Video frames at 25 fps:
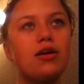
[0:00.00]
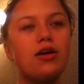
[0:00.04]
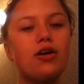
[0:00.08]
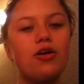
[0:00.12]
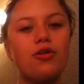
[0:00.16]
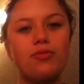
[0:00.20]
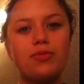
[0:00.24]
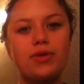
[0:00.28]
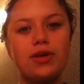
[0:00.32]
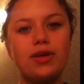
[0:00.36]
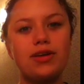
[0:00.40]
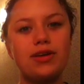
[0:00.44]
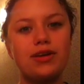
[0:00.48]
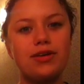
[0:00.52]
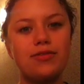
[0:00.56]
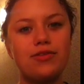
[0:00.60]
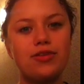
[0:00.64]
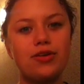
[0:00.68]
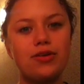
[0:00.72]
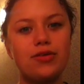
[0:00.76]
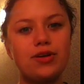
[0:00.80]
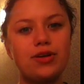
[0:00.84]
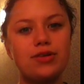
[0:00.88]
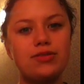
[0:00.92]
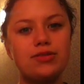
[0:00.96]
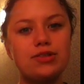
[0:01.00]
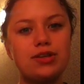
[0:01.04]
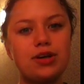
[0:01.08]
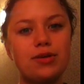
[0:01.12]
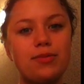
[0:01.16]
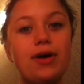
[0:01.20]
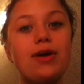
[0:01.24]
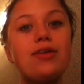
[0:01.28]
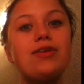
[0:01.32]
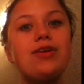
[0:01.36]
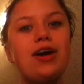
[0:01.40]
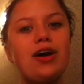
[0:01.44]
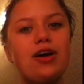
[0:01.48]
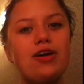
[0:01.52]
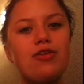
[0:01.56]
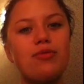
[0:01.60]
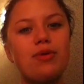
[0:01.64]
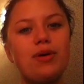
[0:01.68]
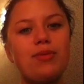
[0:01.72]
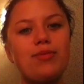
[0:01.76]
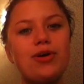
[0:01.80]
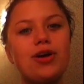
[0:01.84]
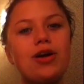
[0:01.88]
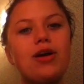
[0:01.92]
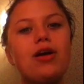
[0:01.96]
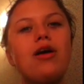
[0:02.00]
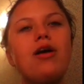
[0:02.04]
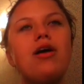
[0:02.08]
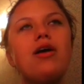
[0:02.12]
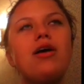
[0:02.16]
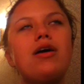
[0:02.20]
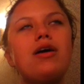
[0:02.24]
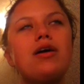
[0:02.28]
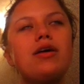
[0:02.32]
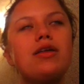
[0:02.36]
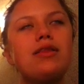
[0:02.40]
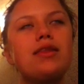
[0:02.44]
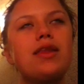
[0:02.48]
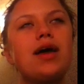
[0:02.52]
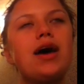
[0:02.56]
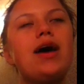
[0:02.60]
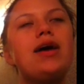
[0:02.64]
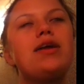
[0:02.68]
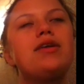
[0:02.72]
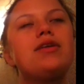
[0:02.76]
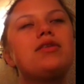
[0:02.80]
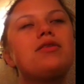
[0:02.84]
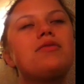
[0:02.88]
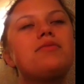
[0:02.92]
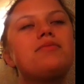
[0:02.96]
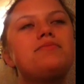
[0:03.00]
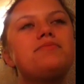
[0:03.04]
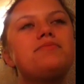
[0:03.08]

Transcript: Oh man, I forgot what I was talking about. Now I remember that